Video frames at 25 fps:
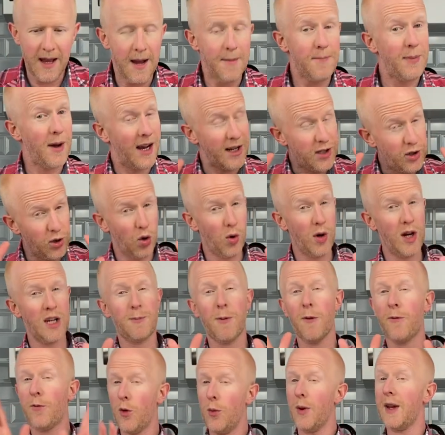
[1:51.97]
But as always,
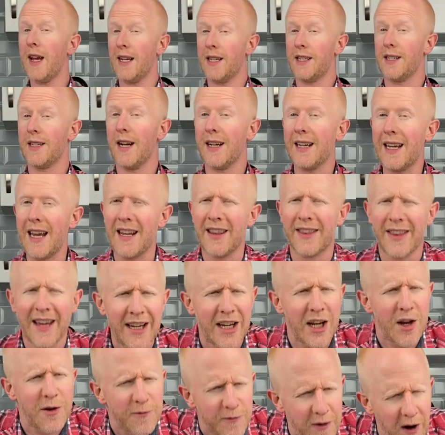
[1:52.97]
before we get stuck in,
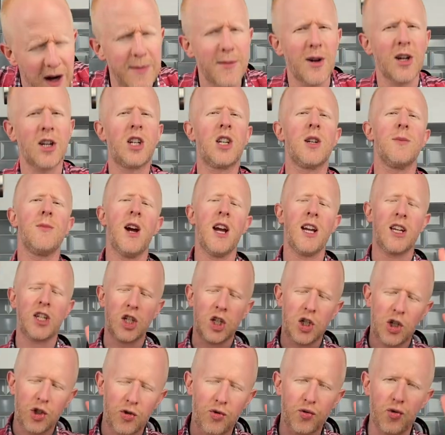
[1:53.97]
thank you very much to my
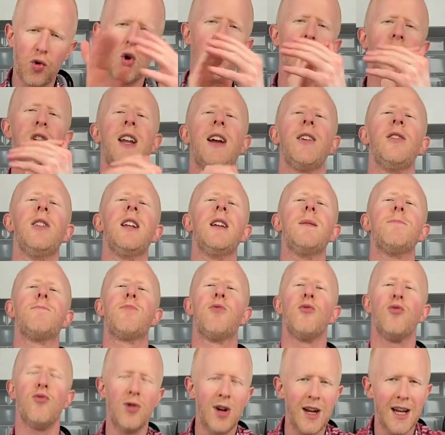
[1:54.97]
extraordinarily
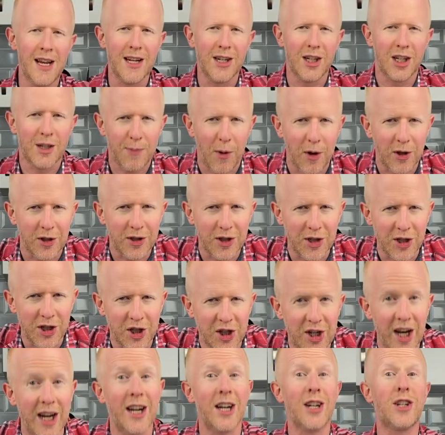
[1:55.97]
brilliant sponsors,
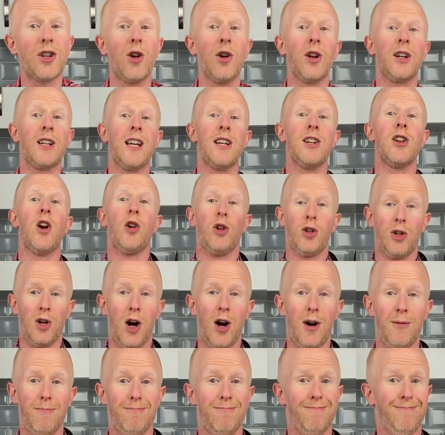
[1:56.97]

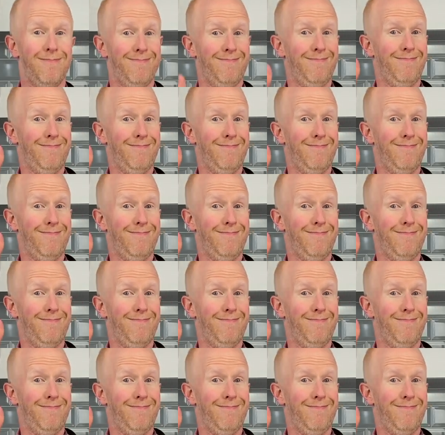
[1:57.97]
ginandtonicly.com.